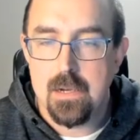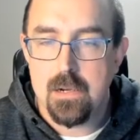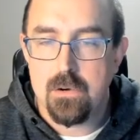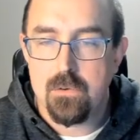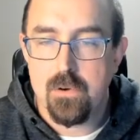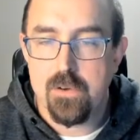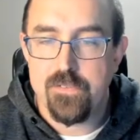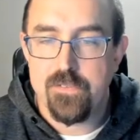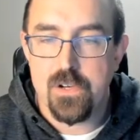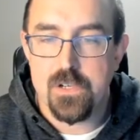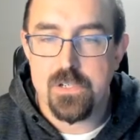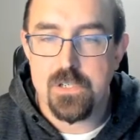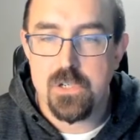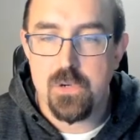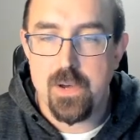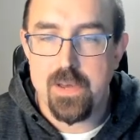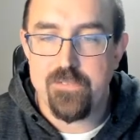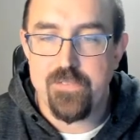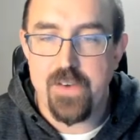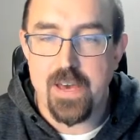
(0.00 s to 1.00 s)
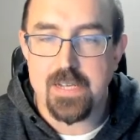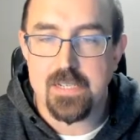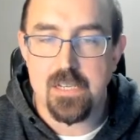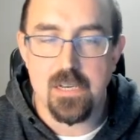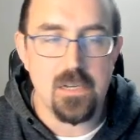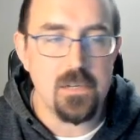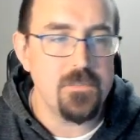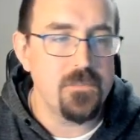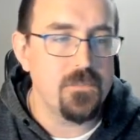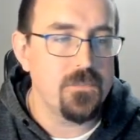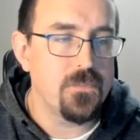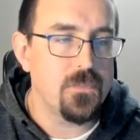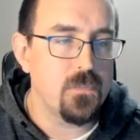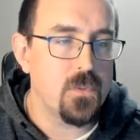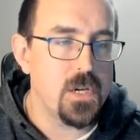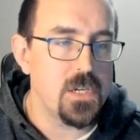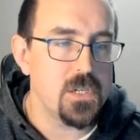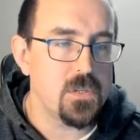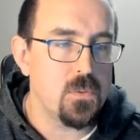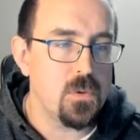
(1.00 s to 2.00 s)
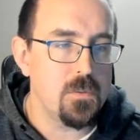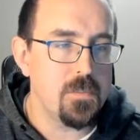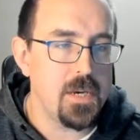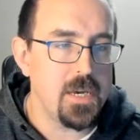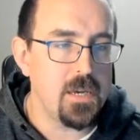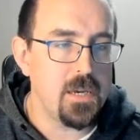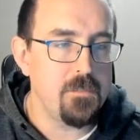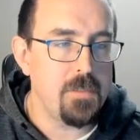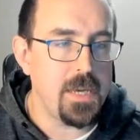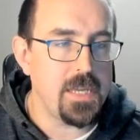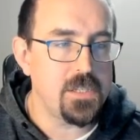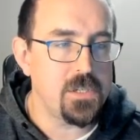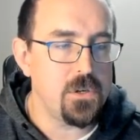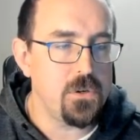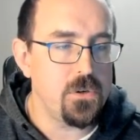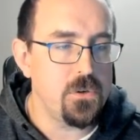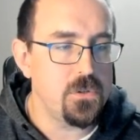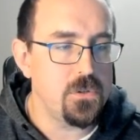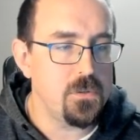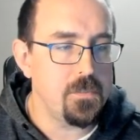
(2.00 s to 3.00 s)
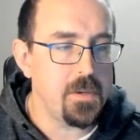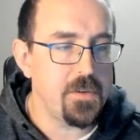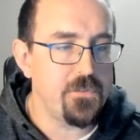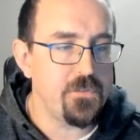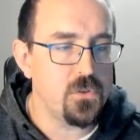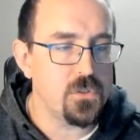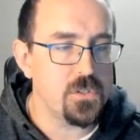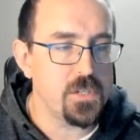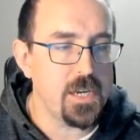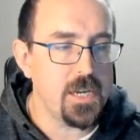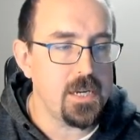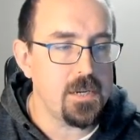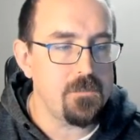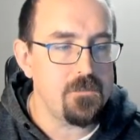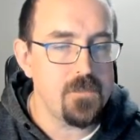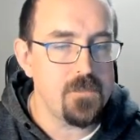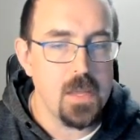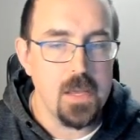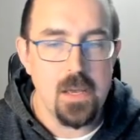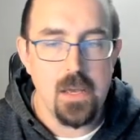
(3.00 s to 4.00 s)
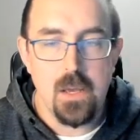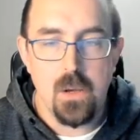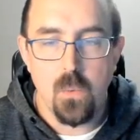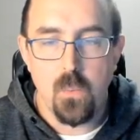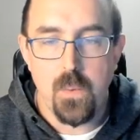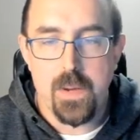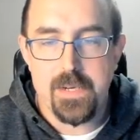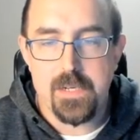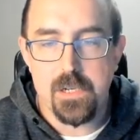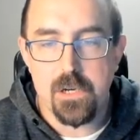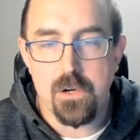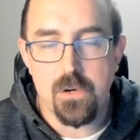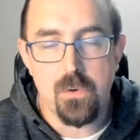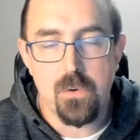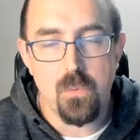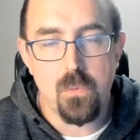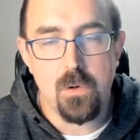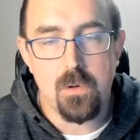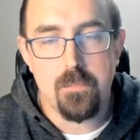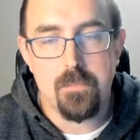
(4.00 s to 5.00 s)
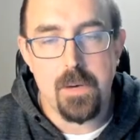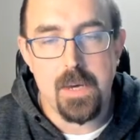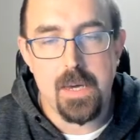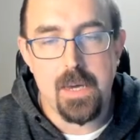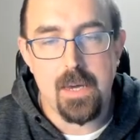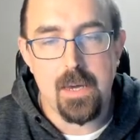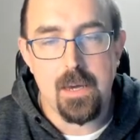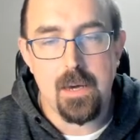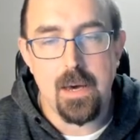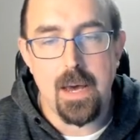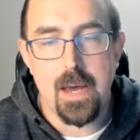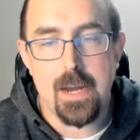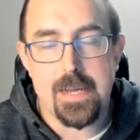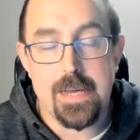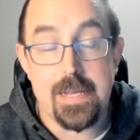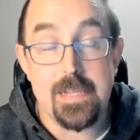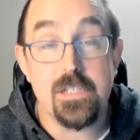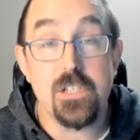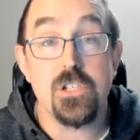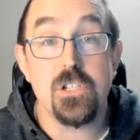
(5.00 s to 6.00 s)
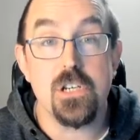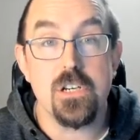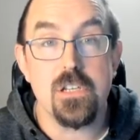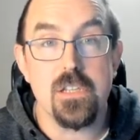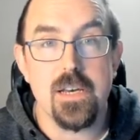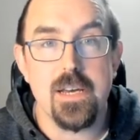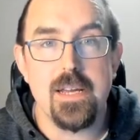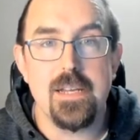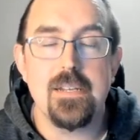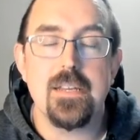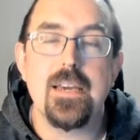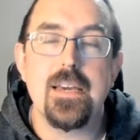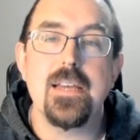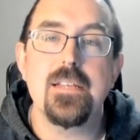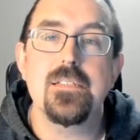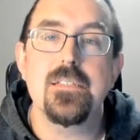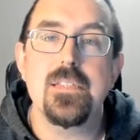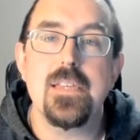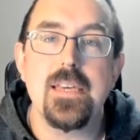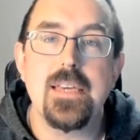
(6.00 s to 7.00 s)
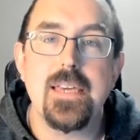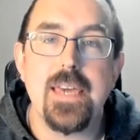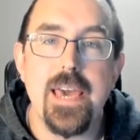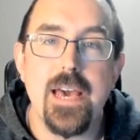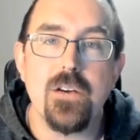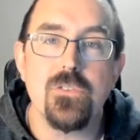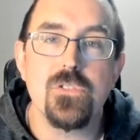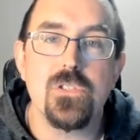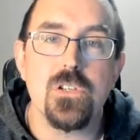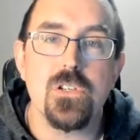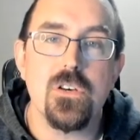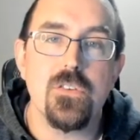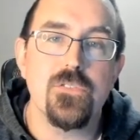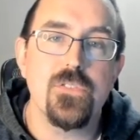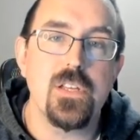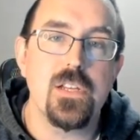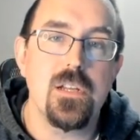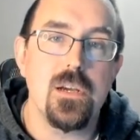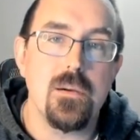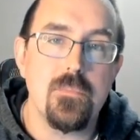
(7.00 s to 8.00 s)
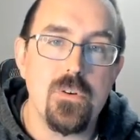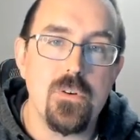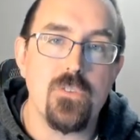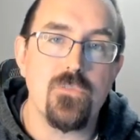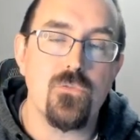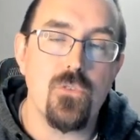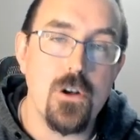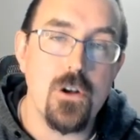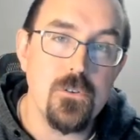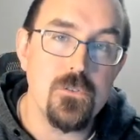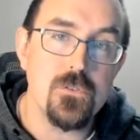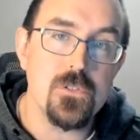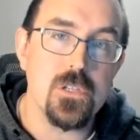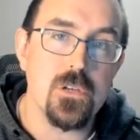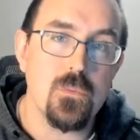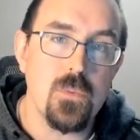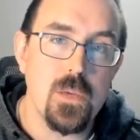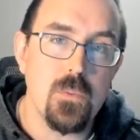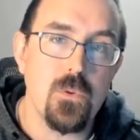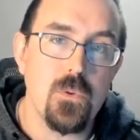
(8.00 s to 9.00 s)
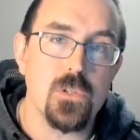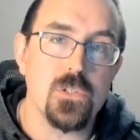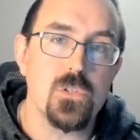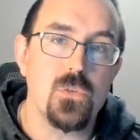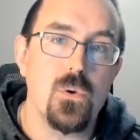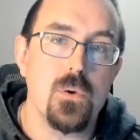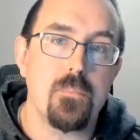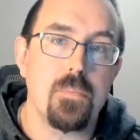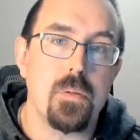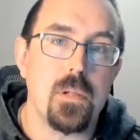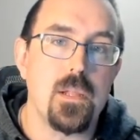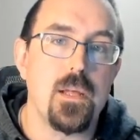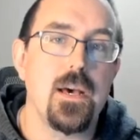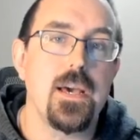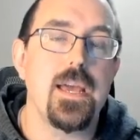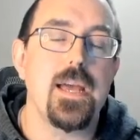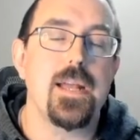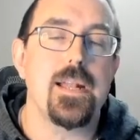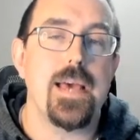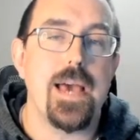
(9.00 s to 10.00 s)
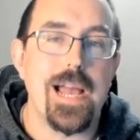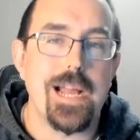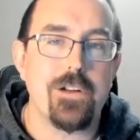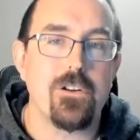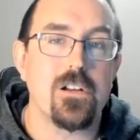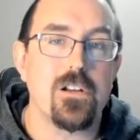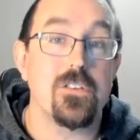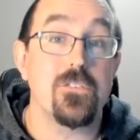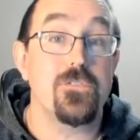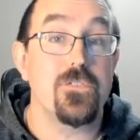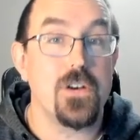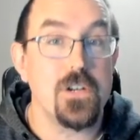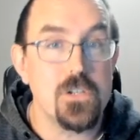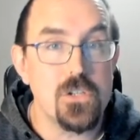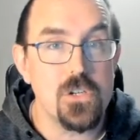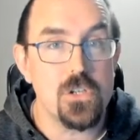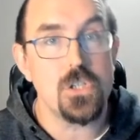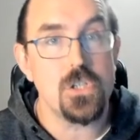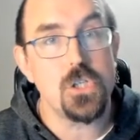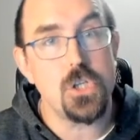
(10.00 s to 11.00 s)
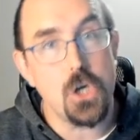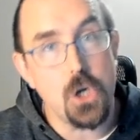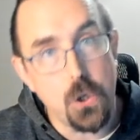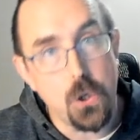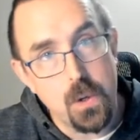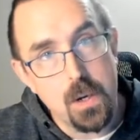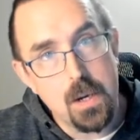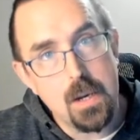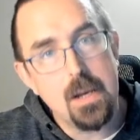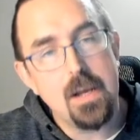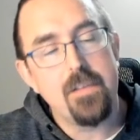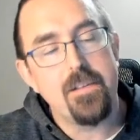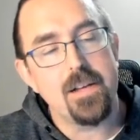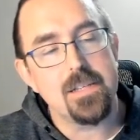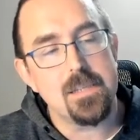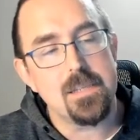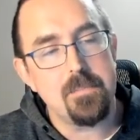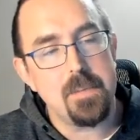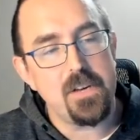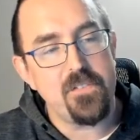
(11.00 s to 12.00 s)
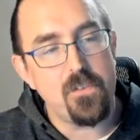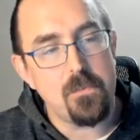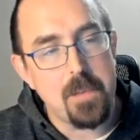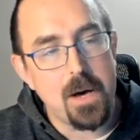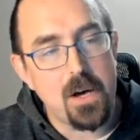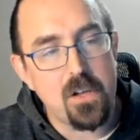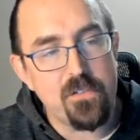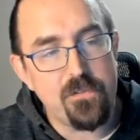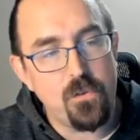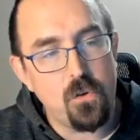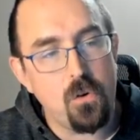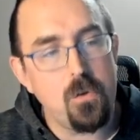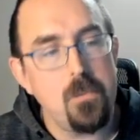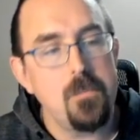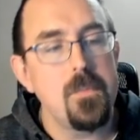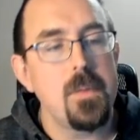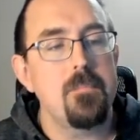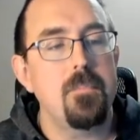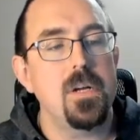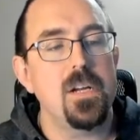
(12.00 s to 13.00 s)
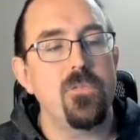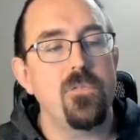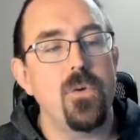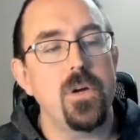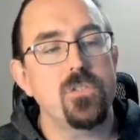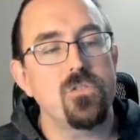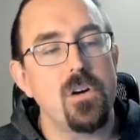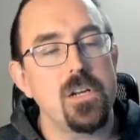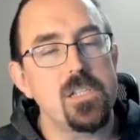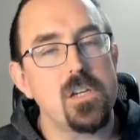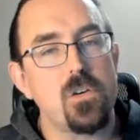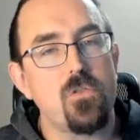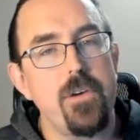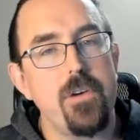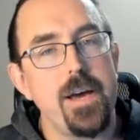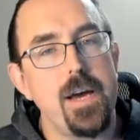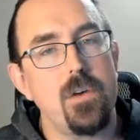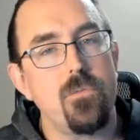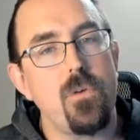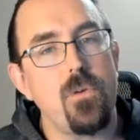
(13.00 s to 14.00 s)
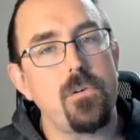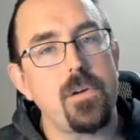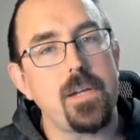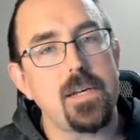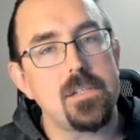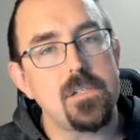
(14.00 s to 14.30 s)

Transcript: refers to a vector which will be B2 to B14. Window will be an integer that indicates the count of the number of rows that we want to apply an aggregate function to. That's a bit of a mouthful, but if we're trying to create a rolling